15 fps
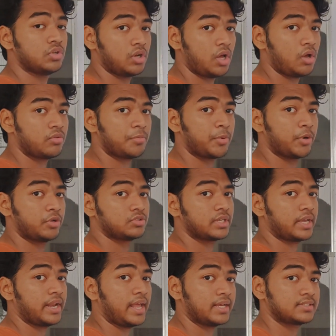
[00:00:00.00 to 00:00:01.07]
the producer can
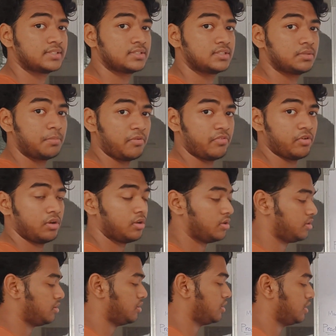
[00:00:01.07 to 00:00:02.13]
access the buffer.
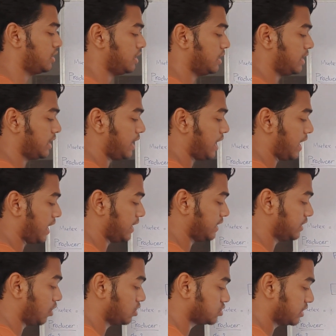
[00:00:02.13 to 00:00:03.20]
And it also
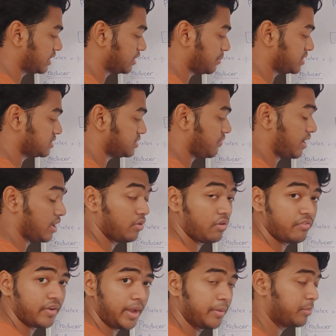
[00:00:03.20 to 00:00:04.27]
increments the value of empty